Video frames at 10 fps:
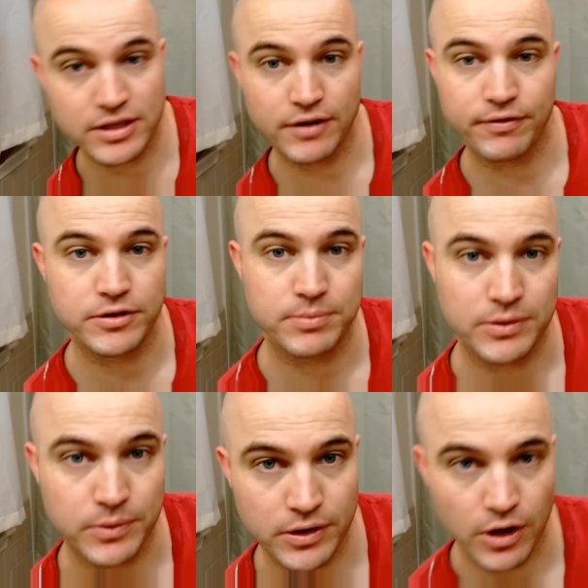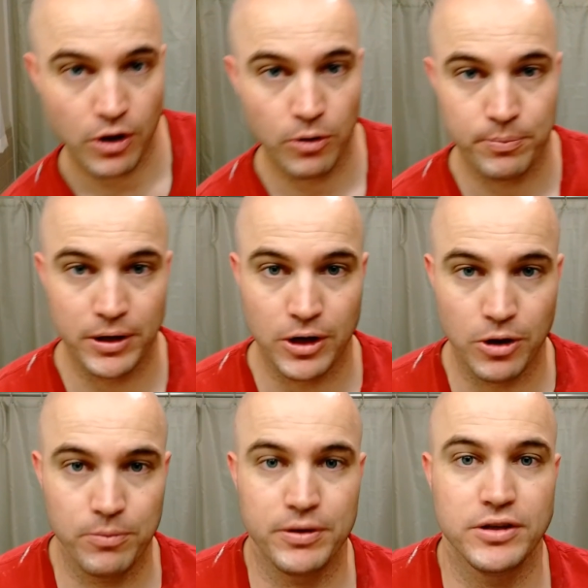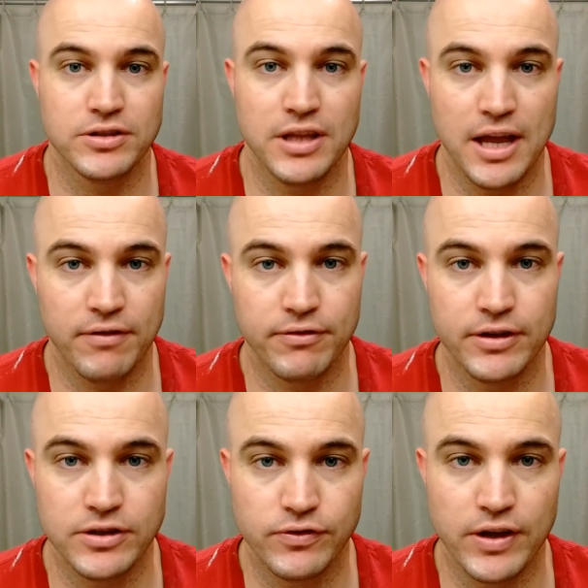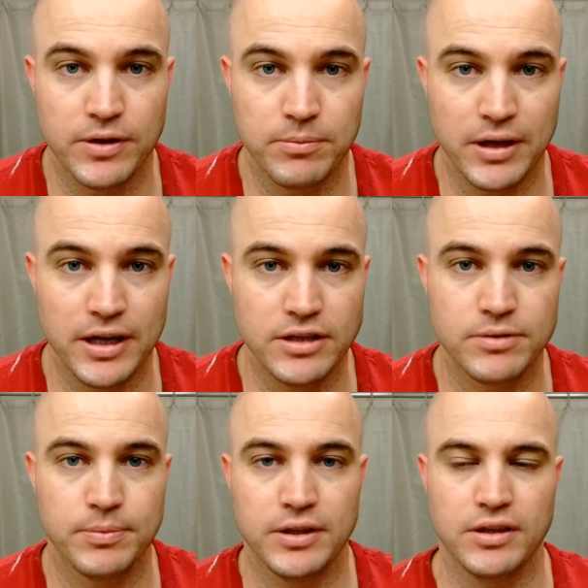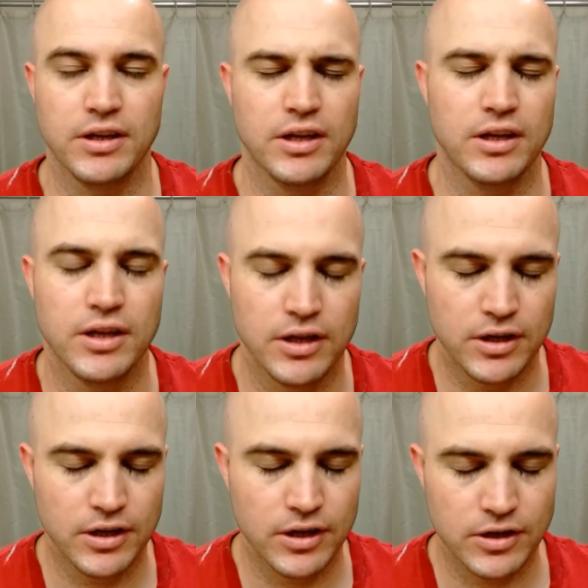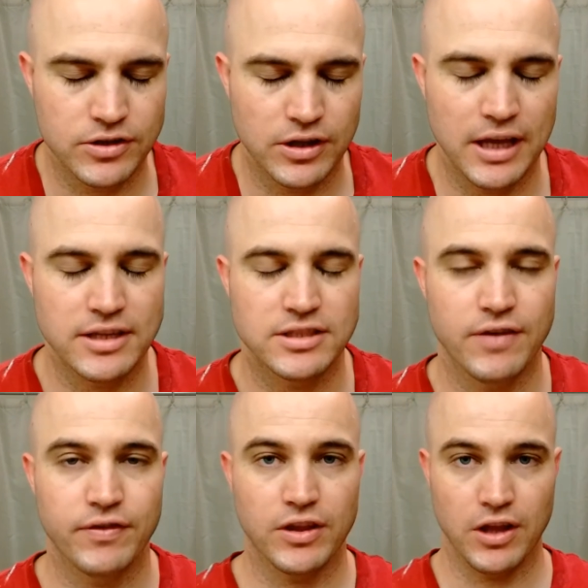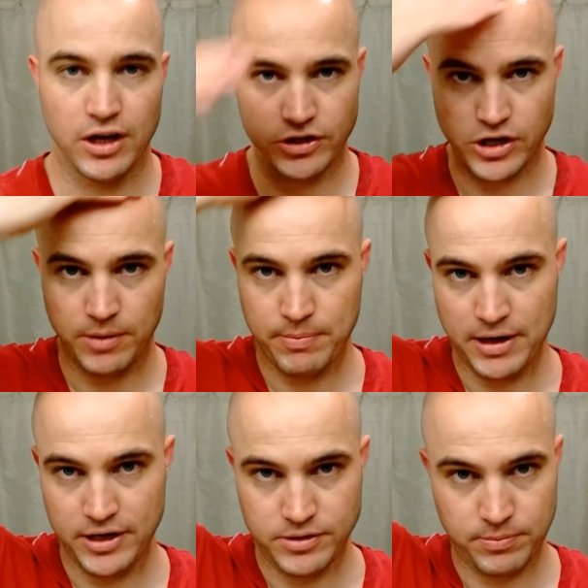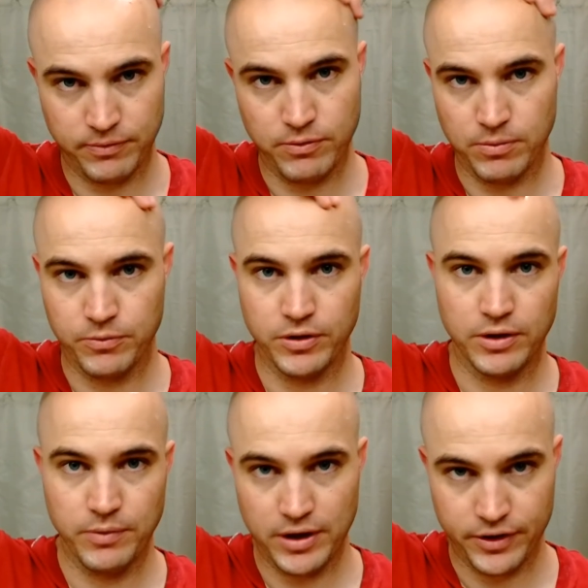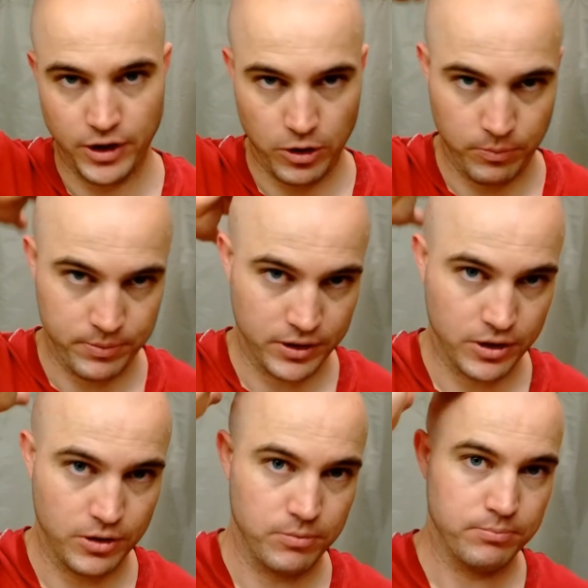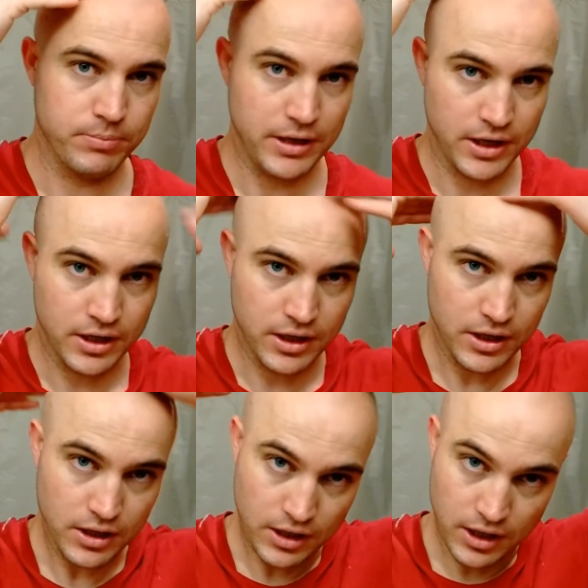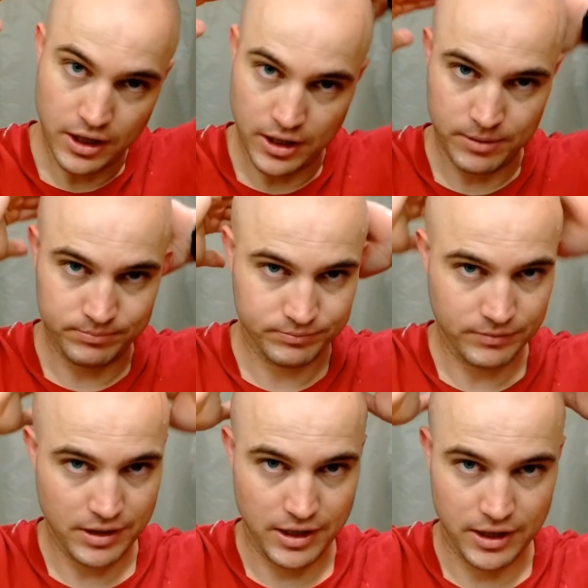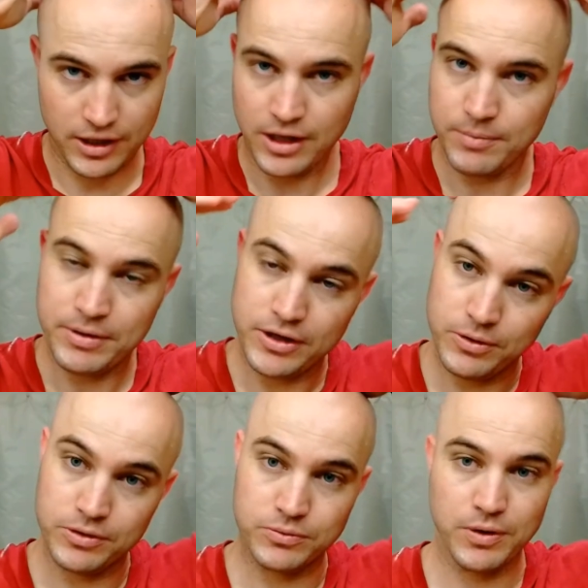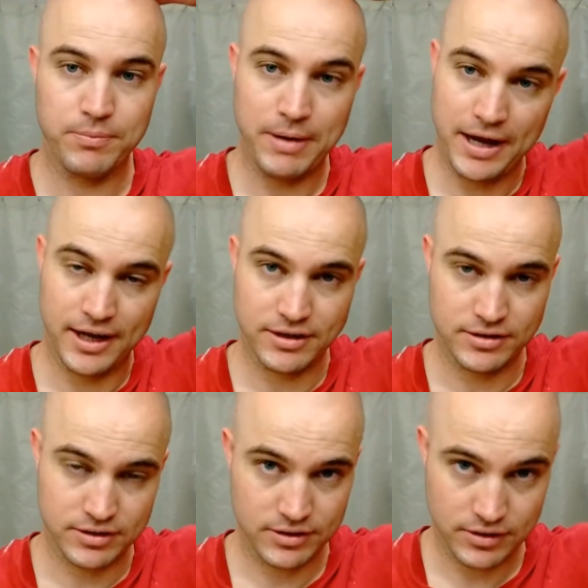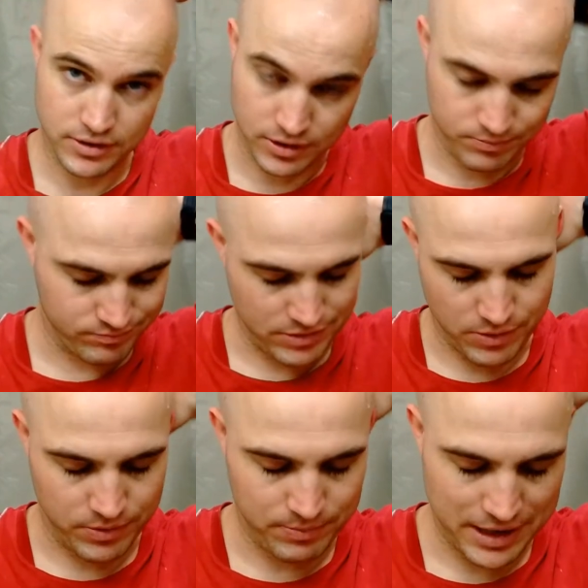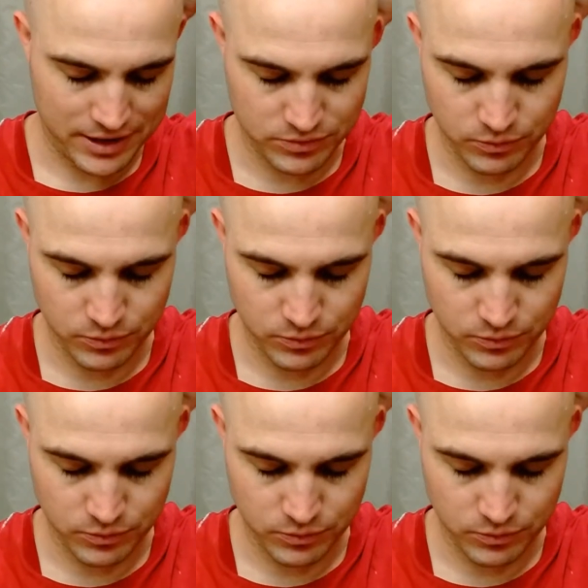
the difference between the open comb and the slant for these feather blades, but the Gillette 7 o'clock sharp edge performed really well in the open comb, but um, I think all I'm going to do is one pass, or er, not one pass,